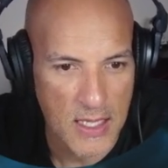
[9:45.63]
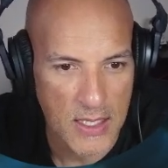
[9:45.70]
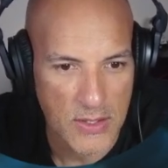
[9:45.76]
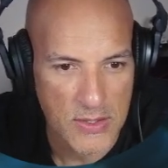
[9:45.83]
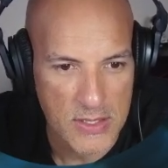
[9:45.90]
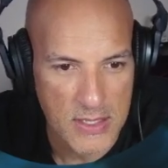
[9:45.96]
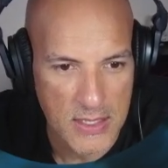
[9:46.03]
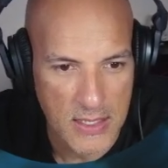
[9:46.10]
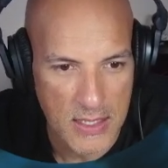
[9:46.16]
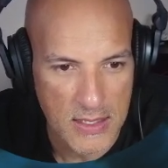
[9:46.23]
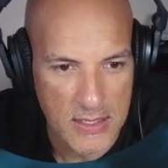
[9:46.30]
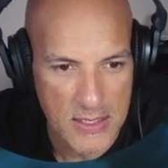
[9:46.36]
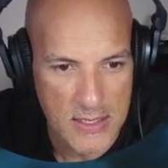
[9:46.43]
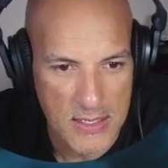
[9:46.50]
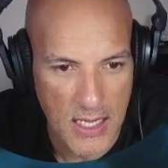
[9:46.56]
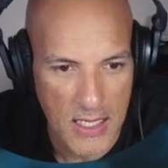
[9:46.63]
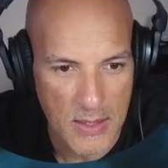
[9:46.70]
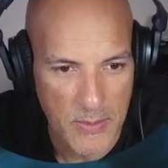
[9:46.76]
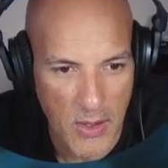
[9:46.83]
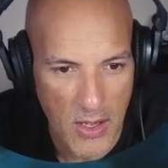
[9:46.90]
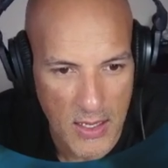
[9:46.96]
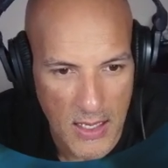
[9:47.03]
And you'll see here, this is now the
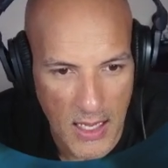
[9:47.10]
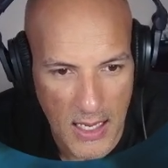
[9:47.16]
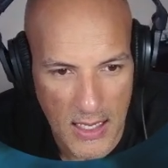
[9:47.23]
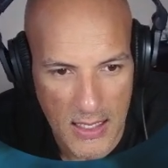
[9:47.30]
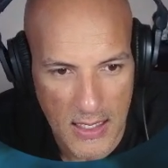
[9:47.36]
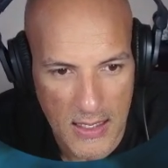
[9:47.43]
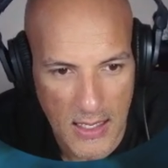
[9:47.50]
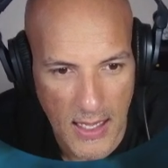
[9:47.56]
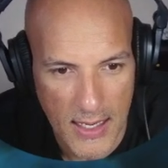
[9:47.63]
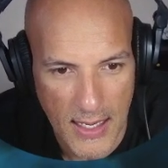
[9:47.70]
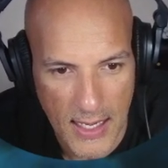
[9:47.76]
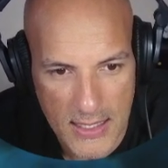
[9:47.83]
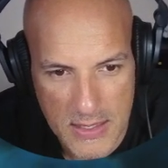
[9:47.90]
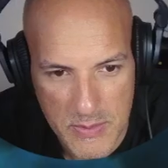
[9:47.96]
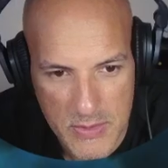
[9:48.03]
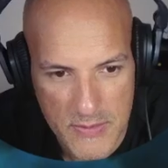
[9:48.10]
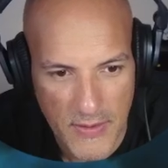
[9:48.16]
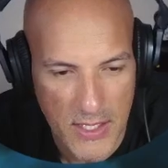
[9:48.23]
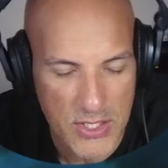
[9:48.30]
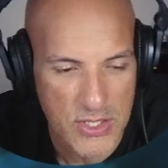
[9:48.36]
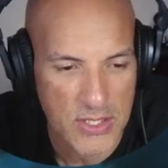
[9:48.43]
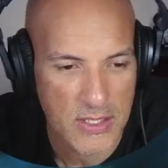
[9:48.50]
mark line items
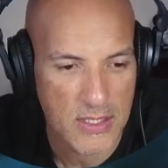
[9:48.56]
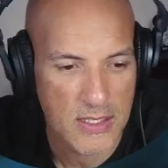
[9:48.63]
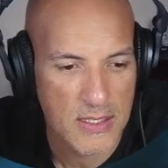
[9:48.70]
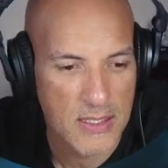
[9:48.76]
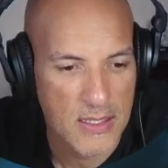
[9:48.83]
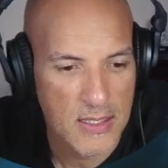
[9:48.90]
function.